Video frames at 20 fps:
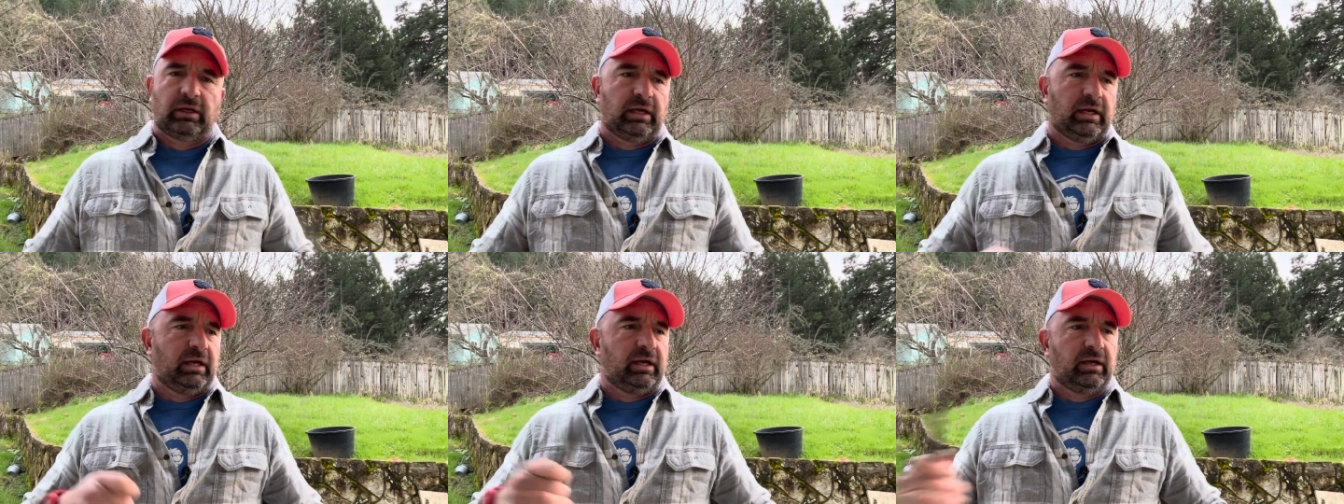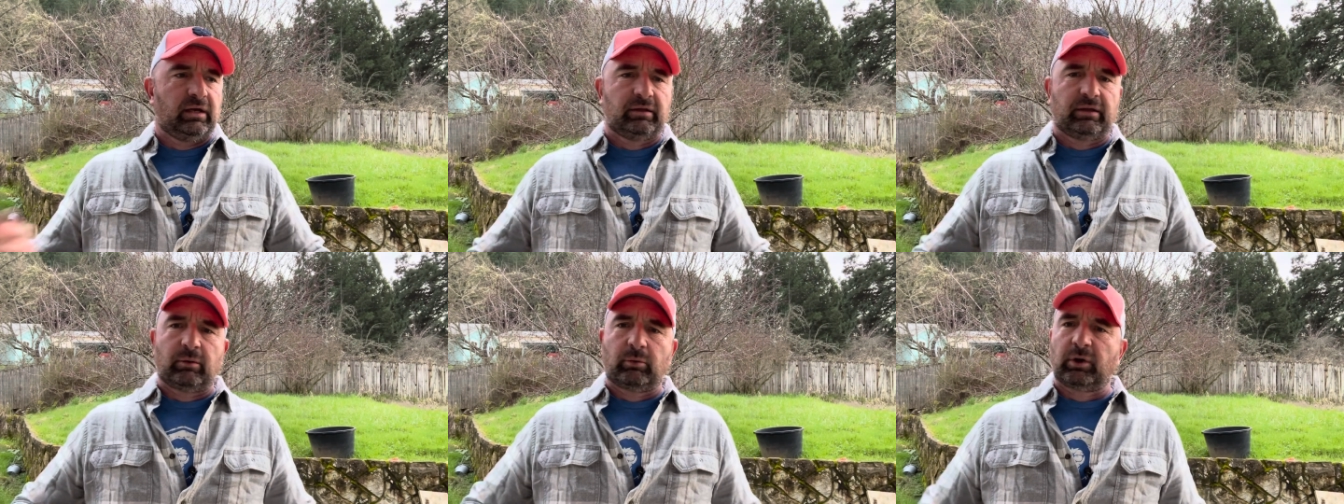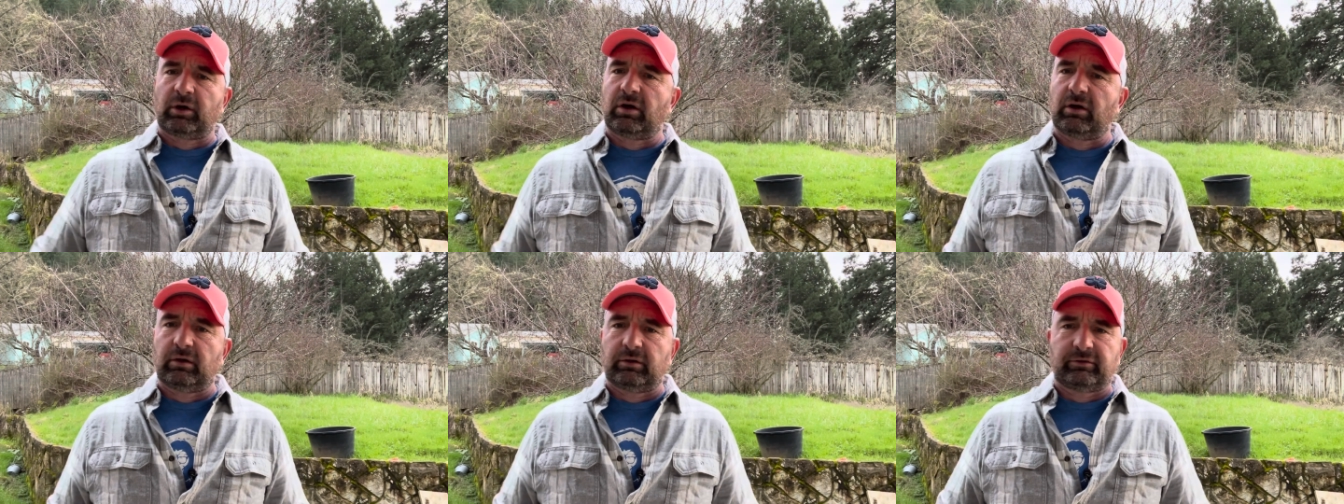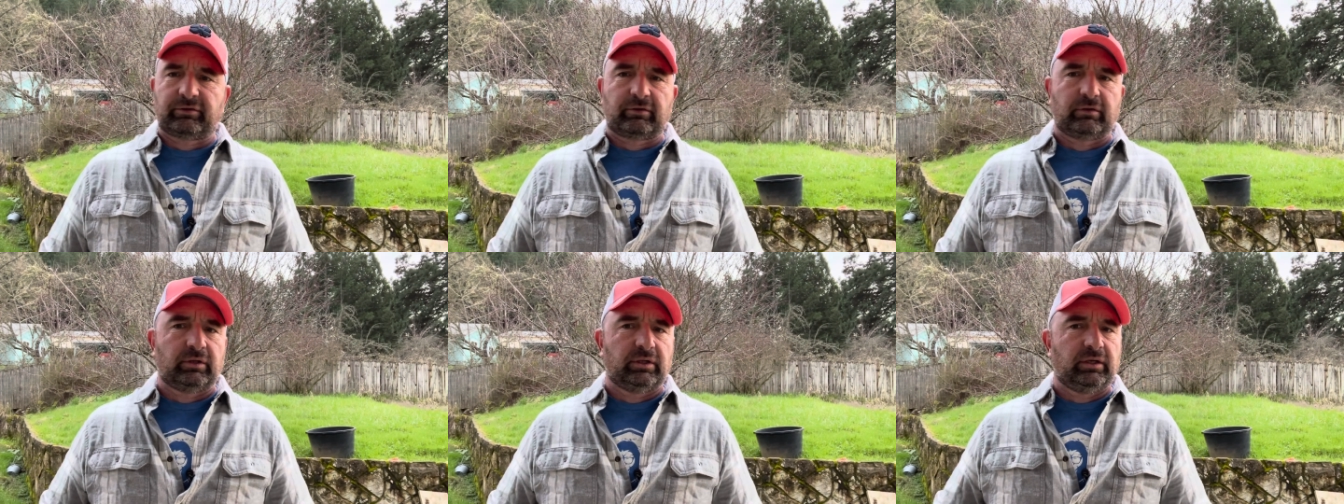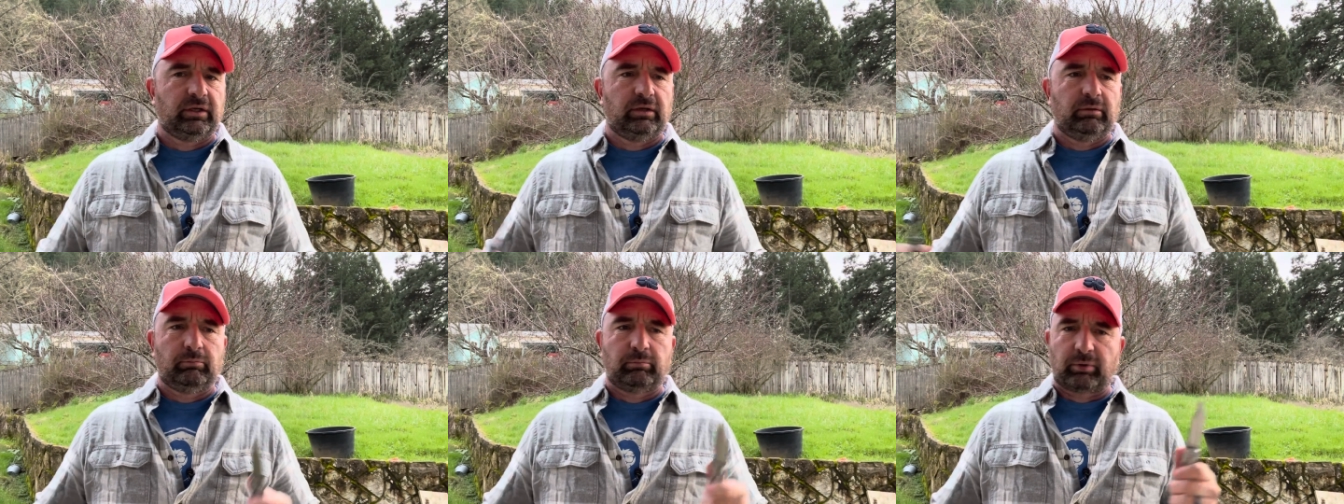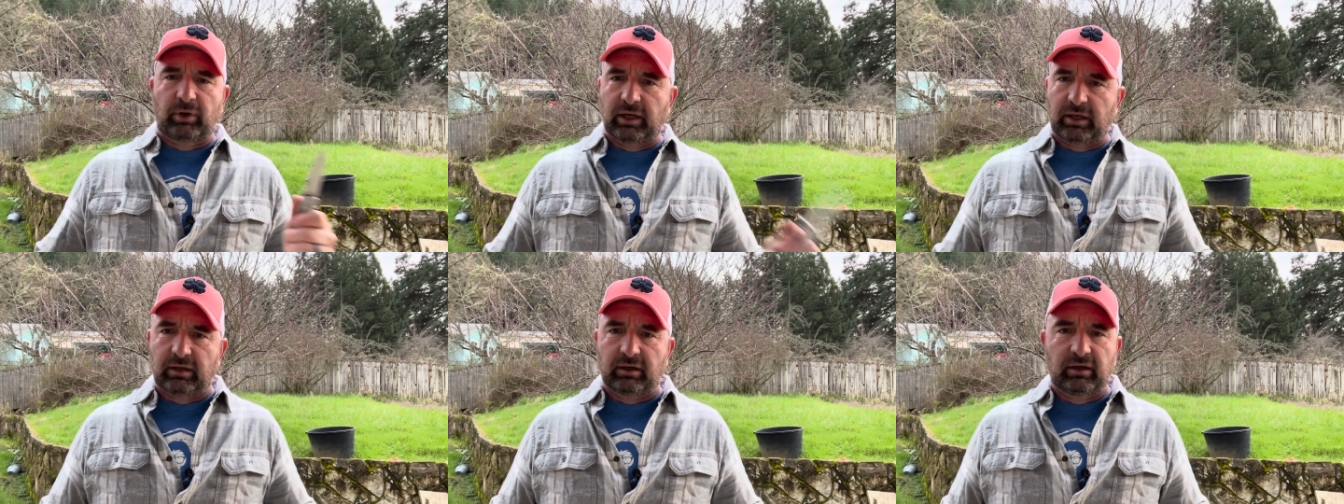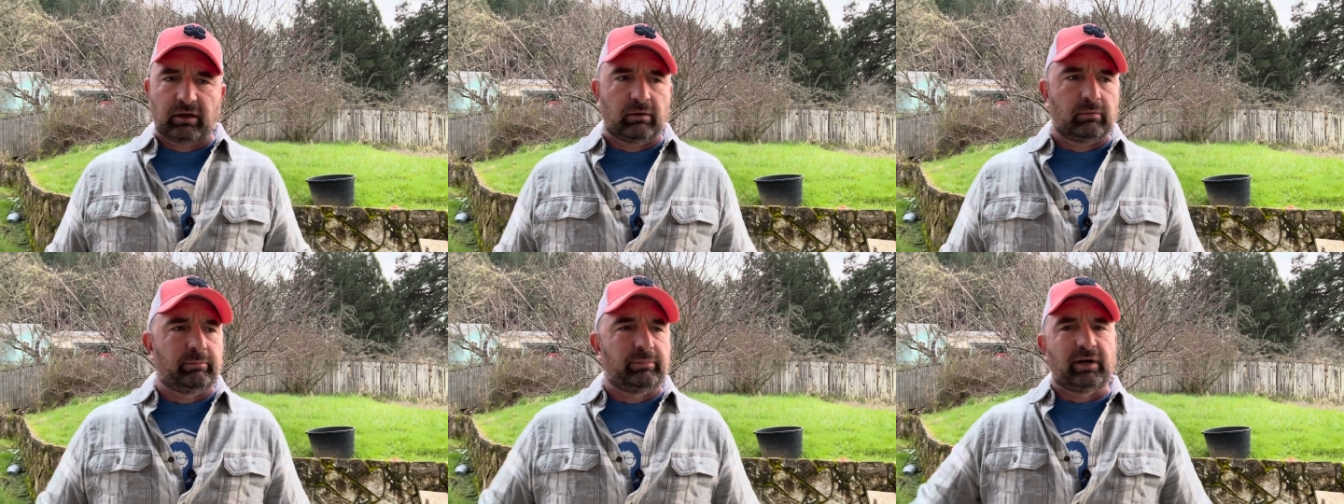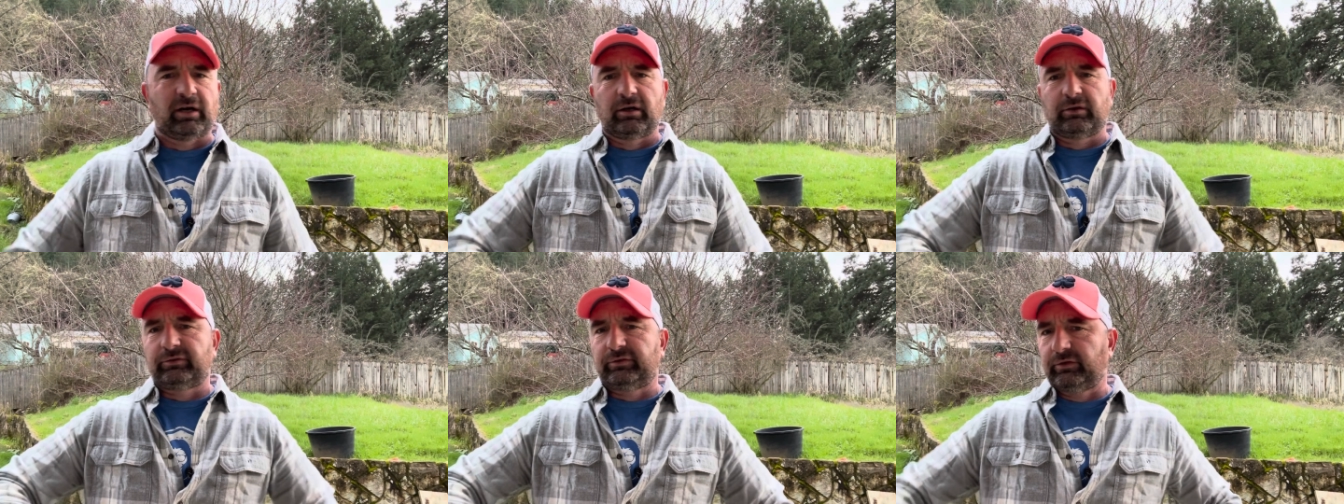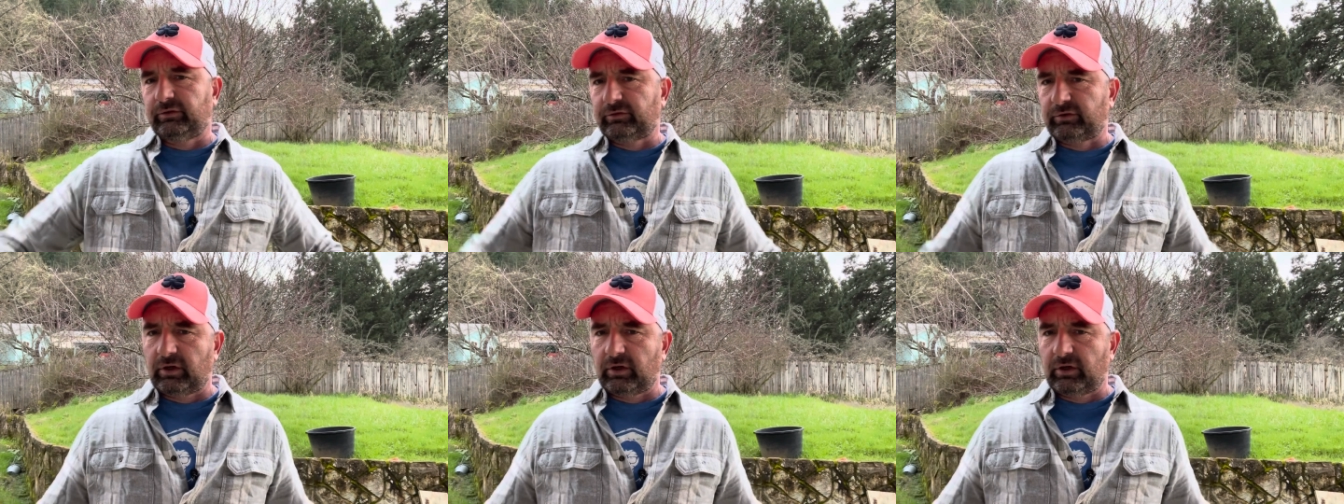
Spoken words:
and they were constantly breaking down boxes,